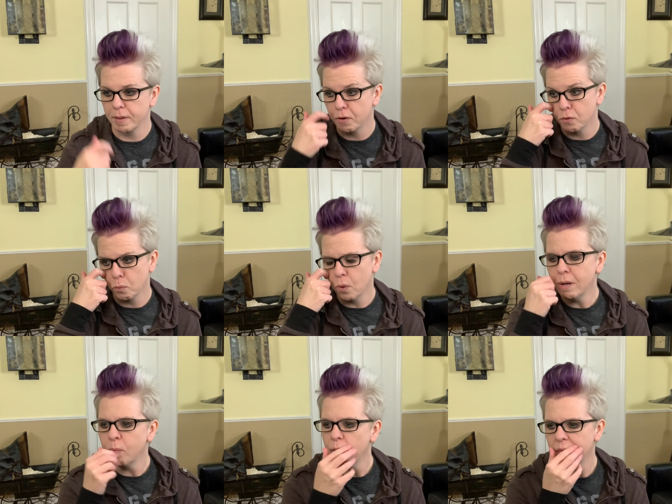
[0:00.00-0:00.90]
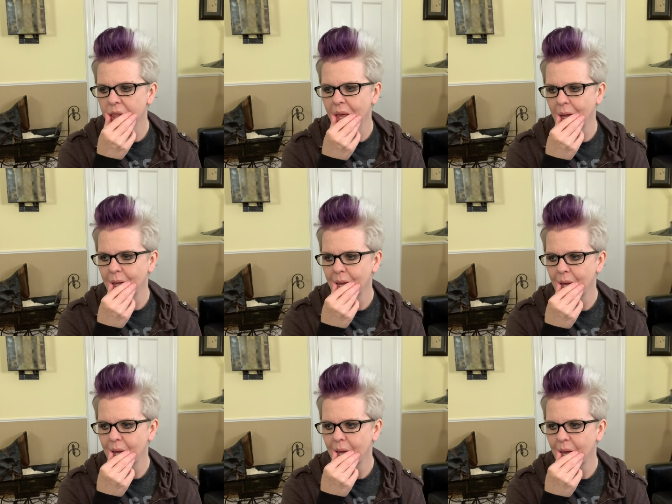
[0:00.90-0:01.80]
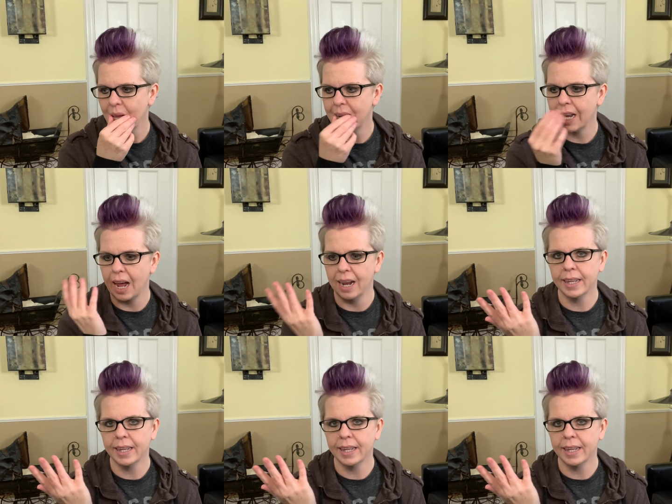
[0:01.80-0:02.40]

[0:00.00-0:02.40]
There was one more thing and I